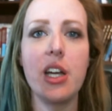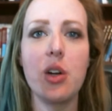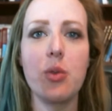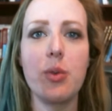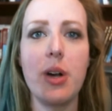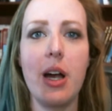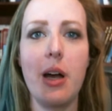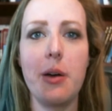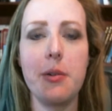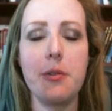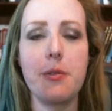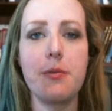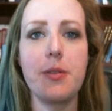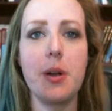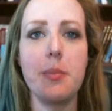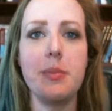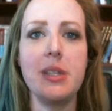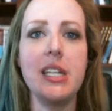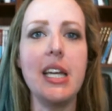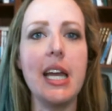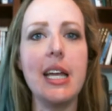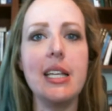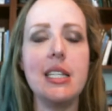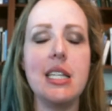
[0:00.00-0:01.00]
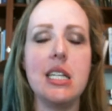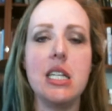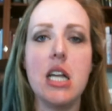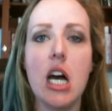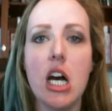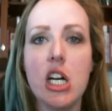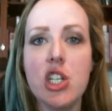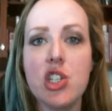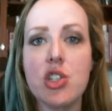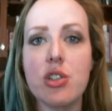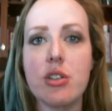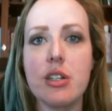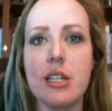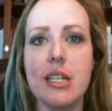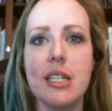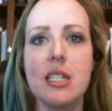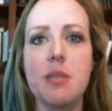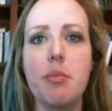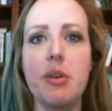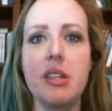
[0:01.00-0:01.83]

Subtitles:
around from the 1800s,